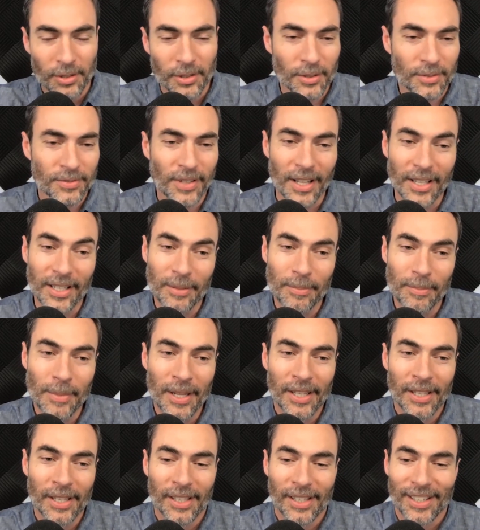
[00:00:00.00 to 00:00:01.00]
You'll find him
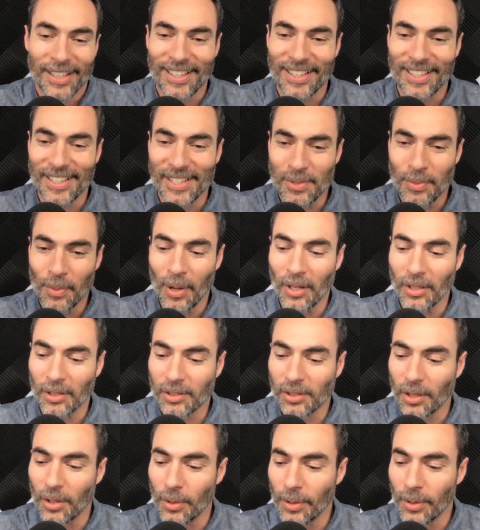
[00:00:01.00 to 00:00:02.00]
as well.
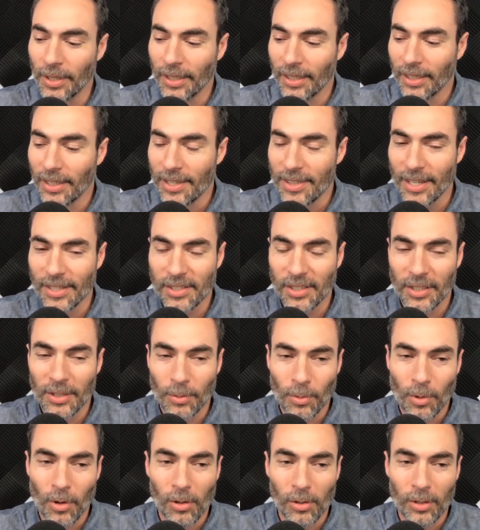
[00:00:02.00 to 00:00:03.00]
So thanks again to
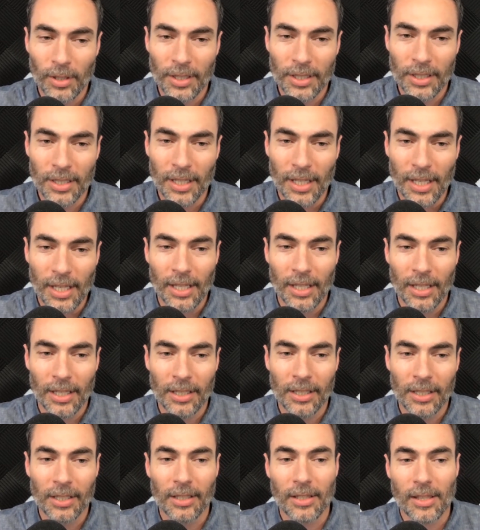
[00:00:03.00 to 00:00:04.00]
Roland,
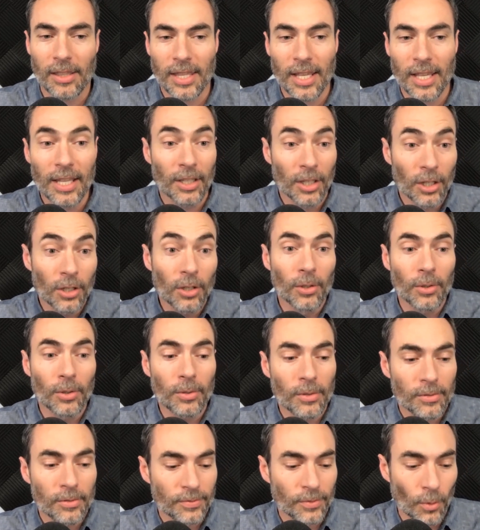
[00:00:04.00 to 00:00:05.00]
and thank
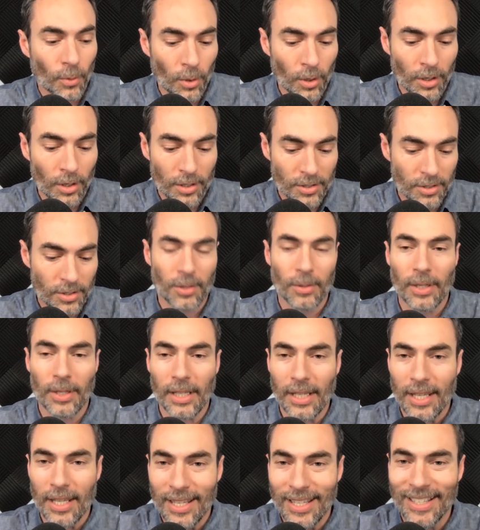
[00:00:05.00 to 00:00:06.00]
you for
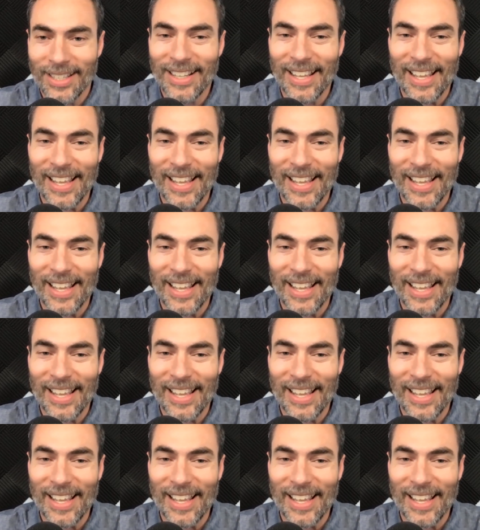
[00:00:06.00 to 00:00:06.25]
tuning in.